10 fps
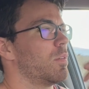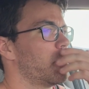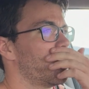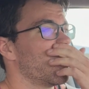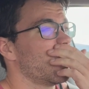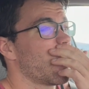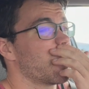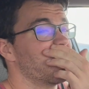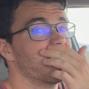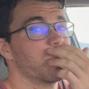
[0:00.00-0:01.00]
But yeah,
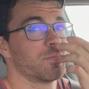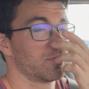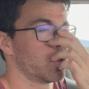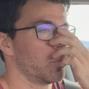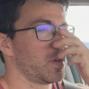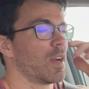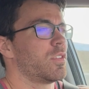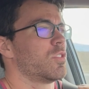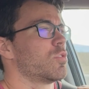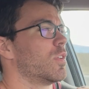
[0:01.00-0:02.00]
hope you guys
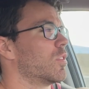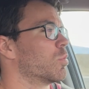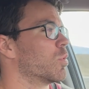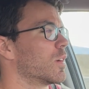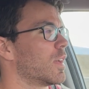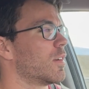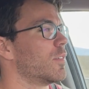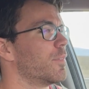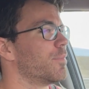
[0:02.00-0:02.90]
enjoy this workout.